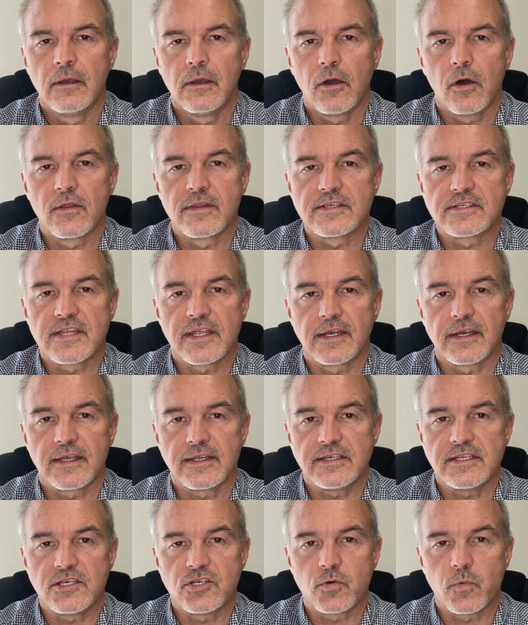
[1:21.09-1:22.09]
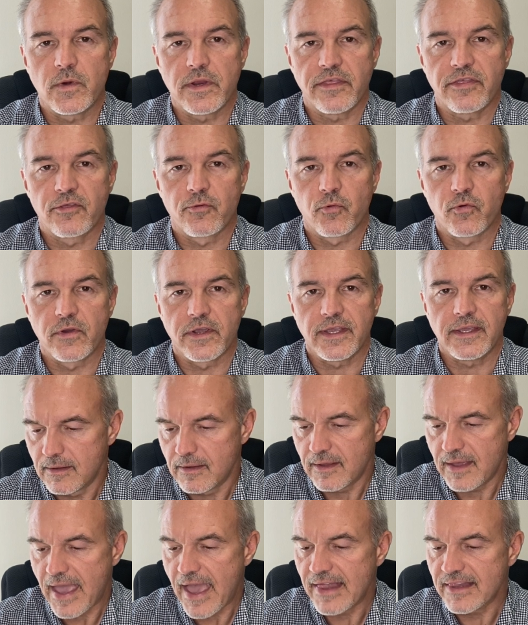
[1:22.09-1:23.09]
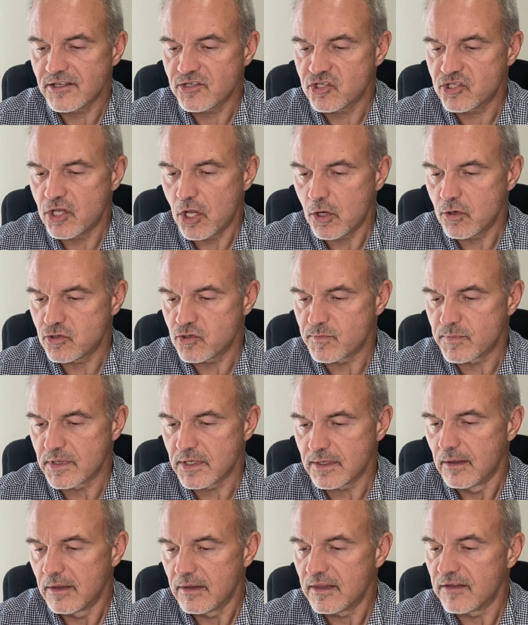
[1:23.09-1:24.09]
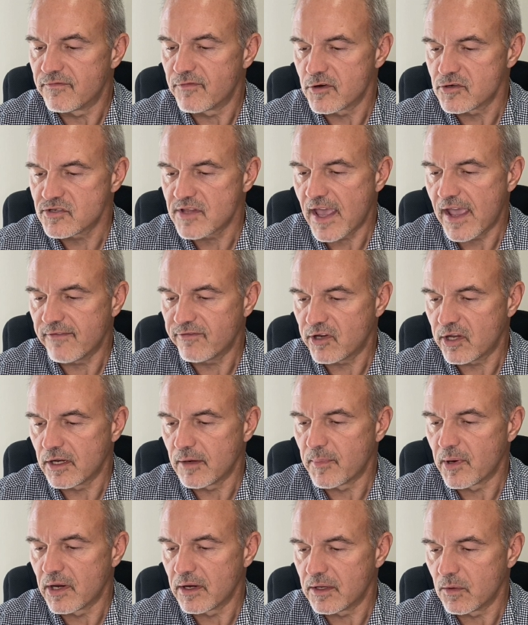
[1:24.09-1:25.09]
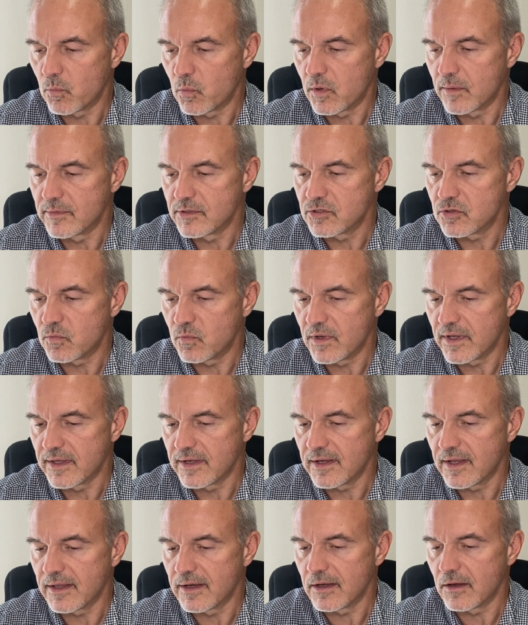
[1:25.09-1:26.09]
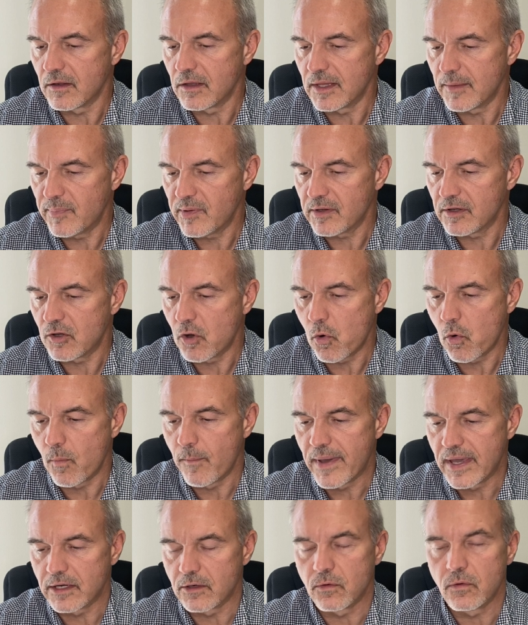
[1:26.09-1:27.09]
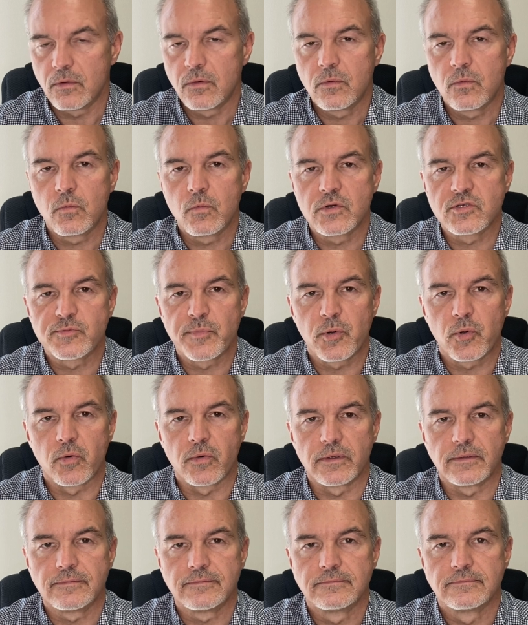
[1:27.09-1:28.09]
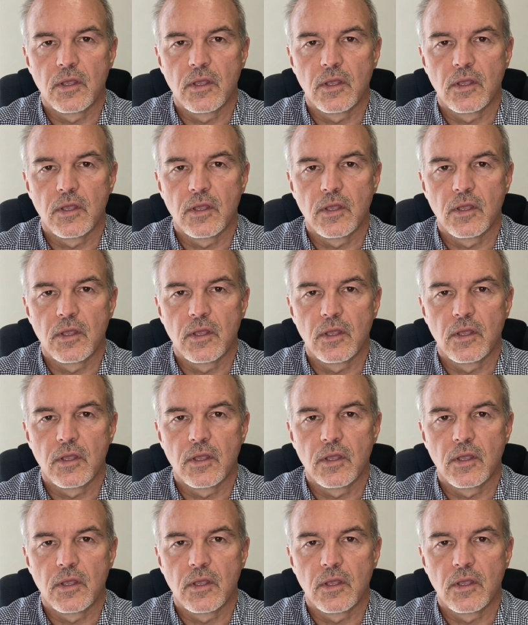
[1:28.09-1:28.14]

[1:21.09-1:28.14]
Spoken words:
On this day, 1923, Alice Coachman, the first African-American woman to win an Olympic gold medal, was born.